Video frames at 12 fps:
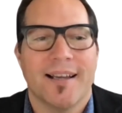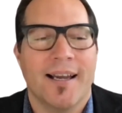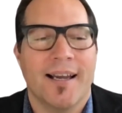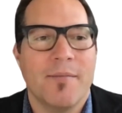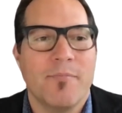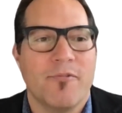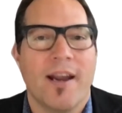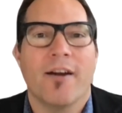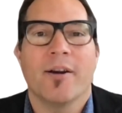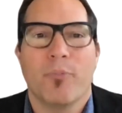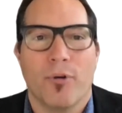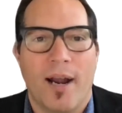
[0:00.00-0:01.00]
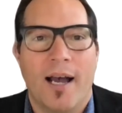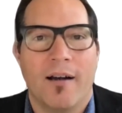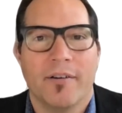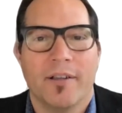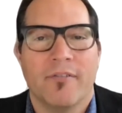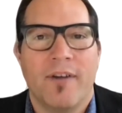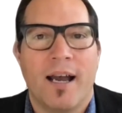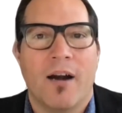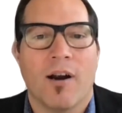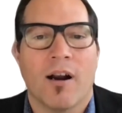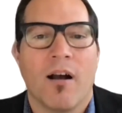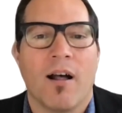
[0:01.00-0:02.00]
I'm very proud of how
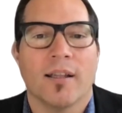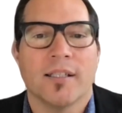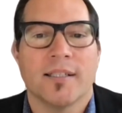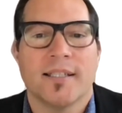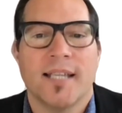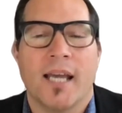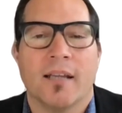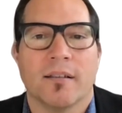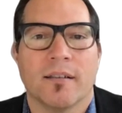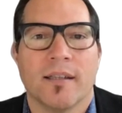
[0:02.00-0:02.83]
our college has handled